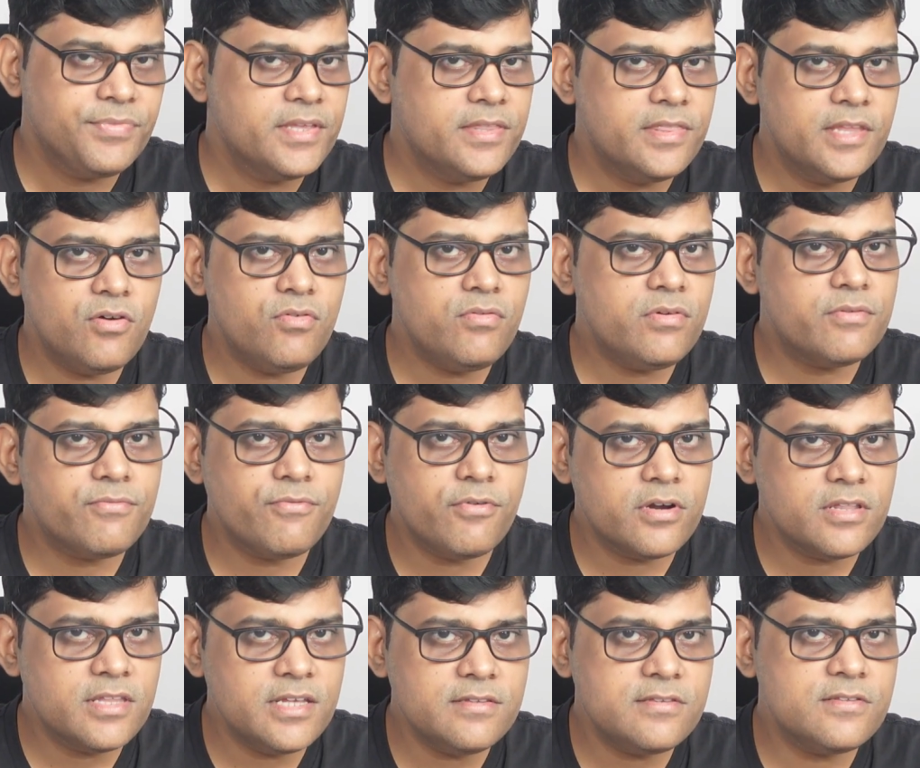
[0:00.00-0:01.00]
Now for
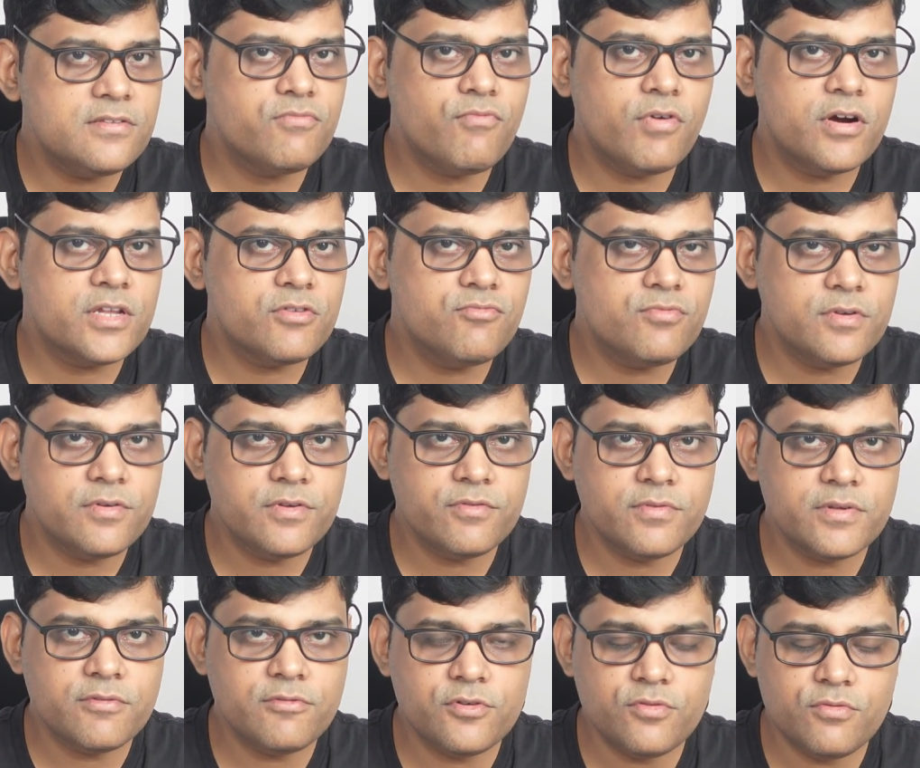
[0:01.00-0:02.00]
this, what you
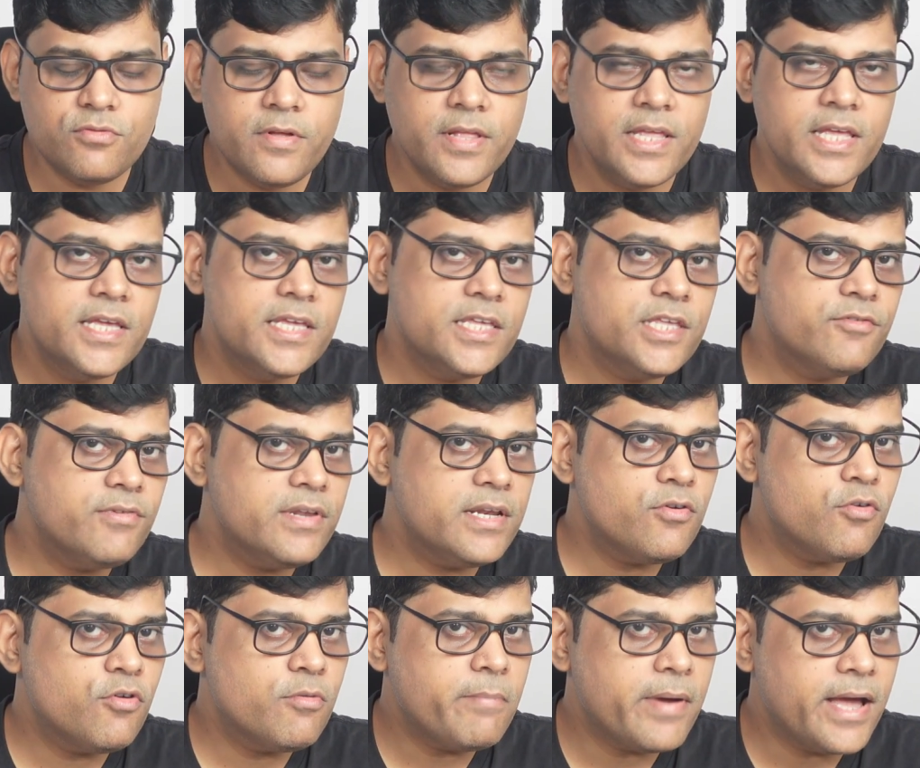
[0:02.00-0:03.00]
will do, you will
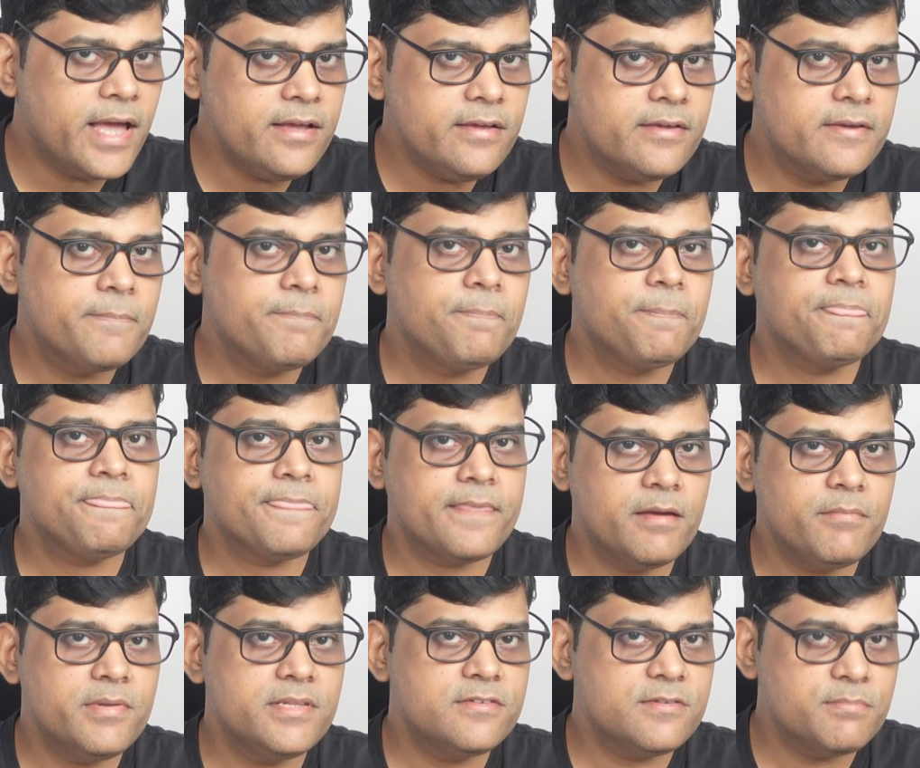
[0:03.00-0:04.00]
go back. I
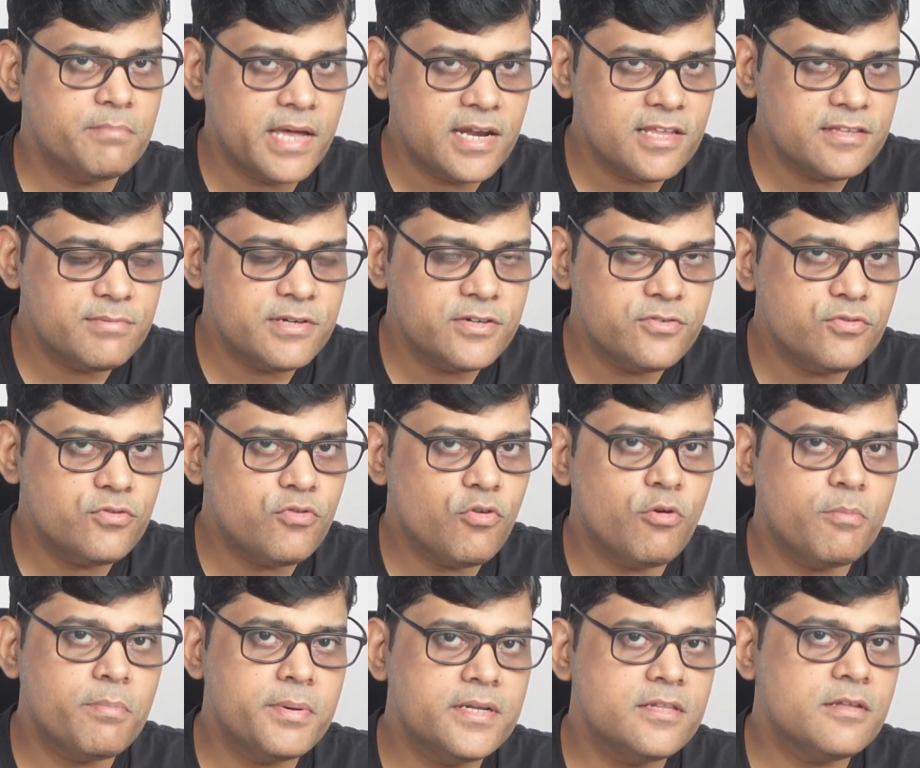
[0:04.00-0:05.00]
mean, management should
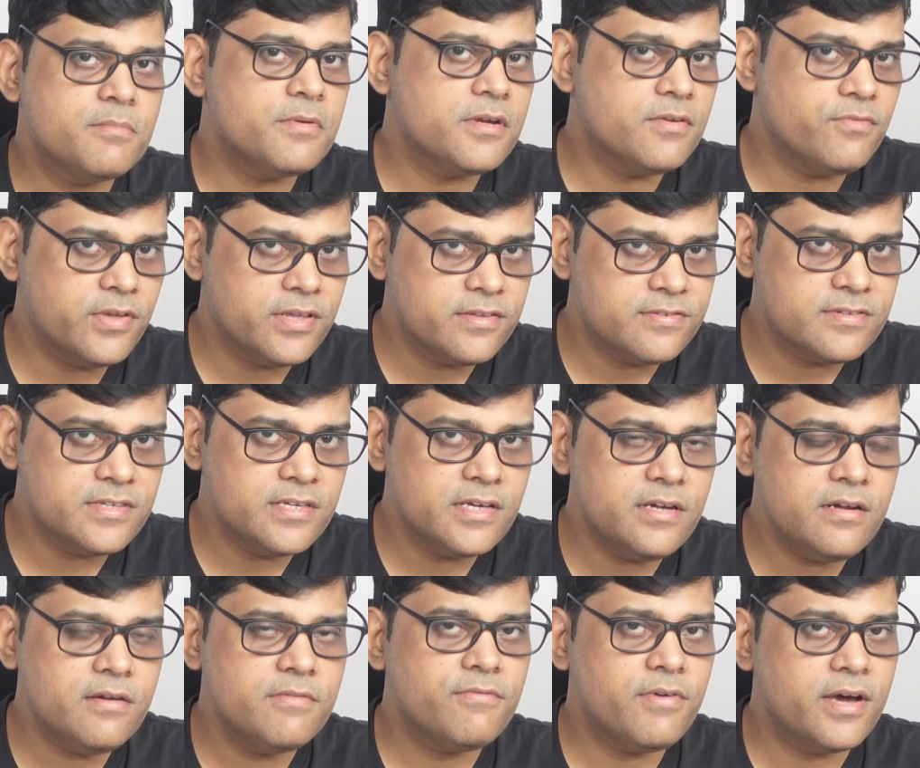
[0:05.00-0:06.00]
open the previous
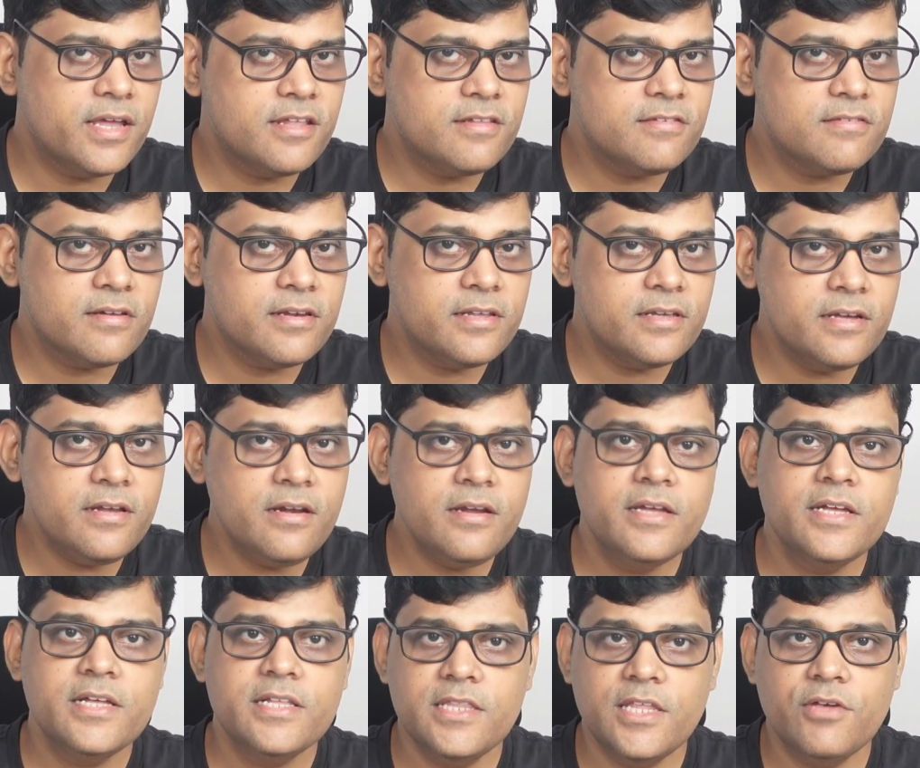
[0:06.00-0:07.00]
year, financial year.
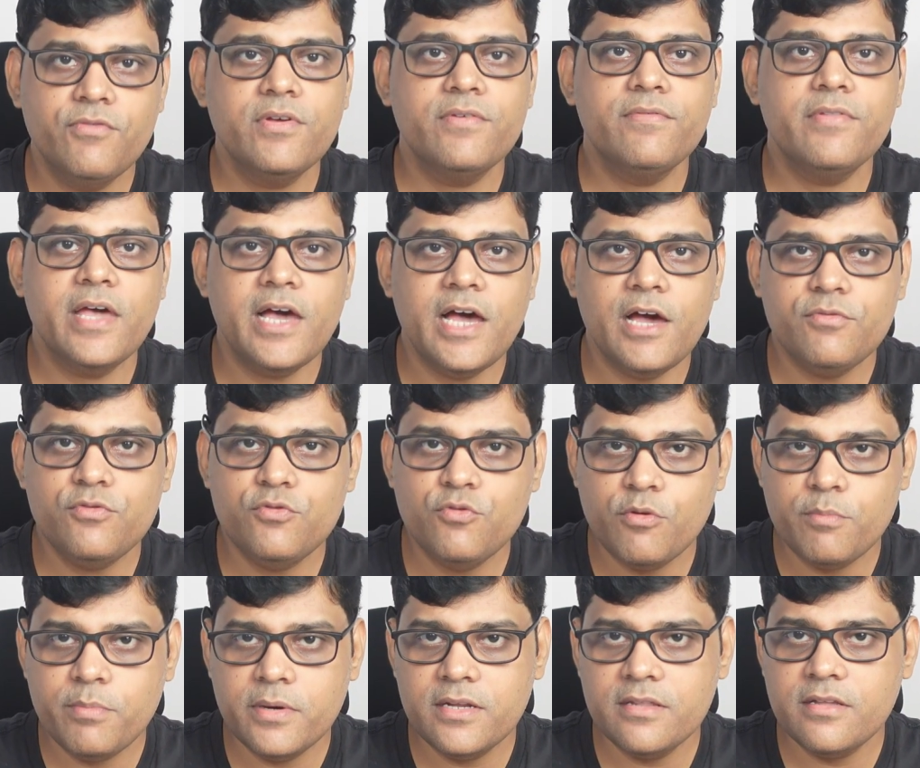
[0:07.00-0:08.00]
They have to
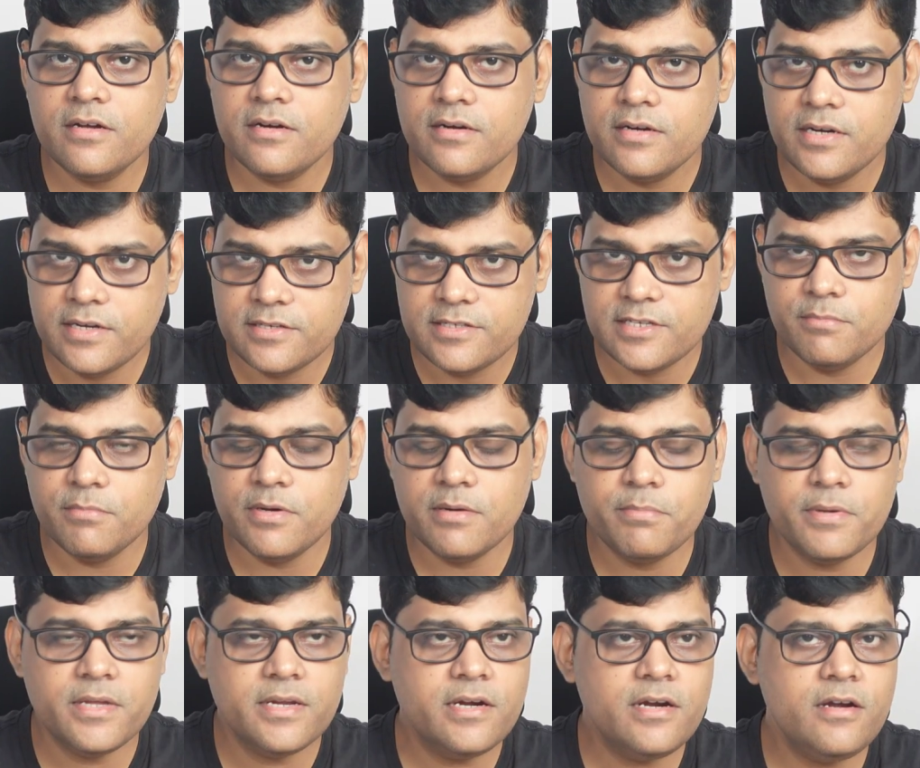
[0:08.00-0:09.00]
open the December
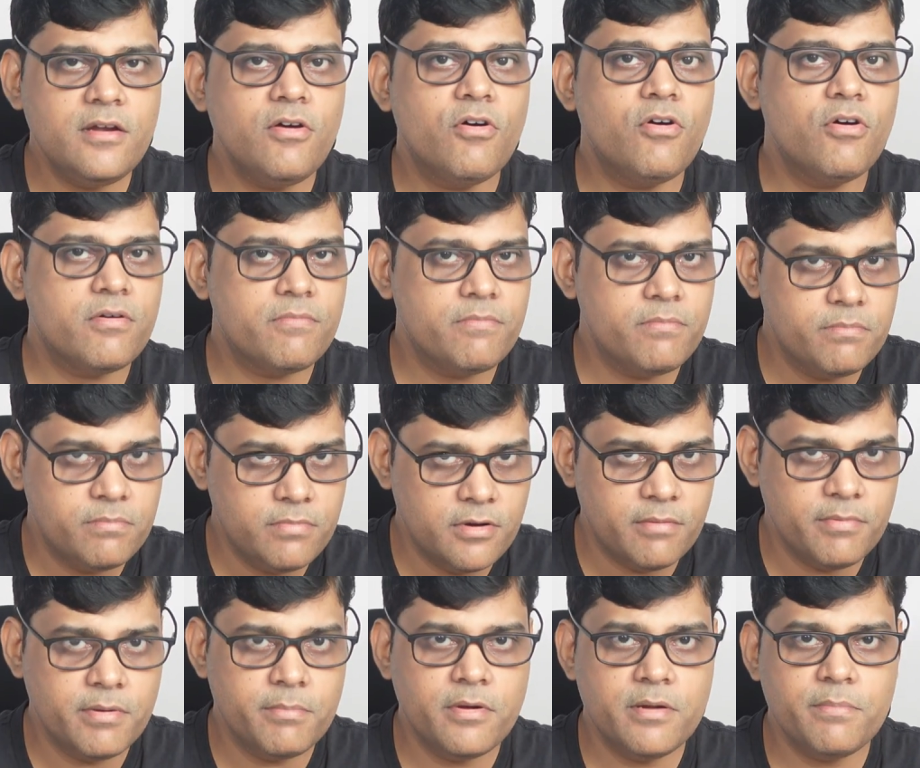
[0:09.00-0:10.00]
period or
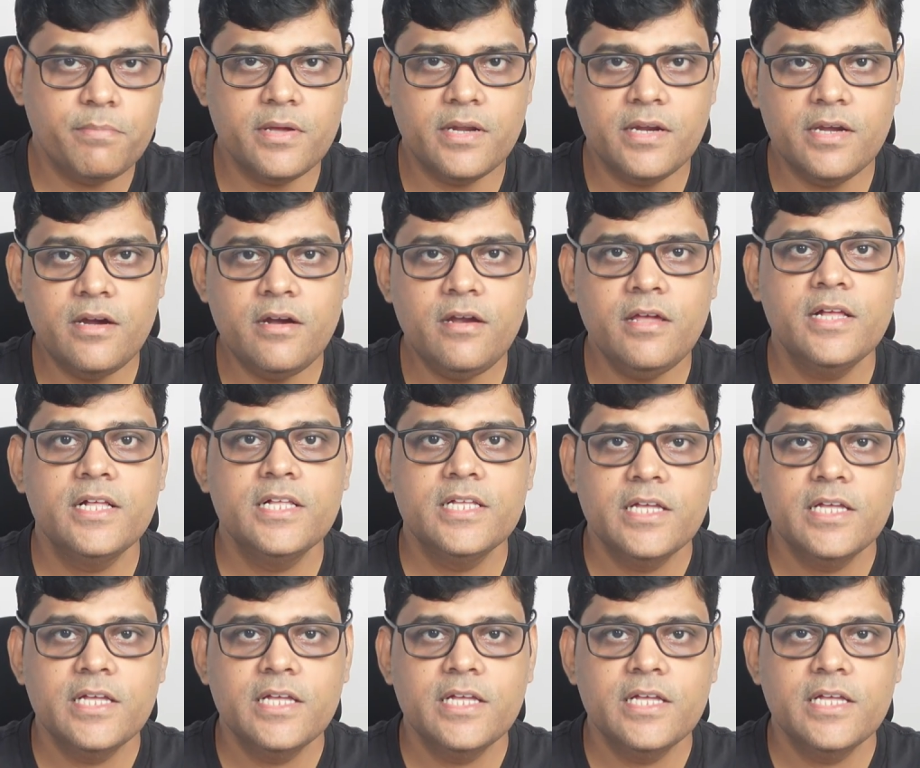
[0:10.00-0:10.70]
November period.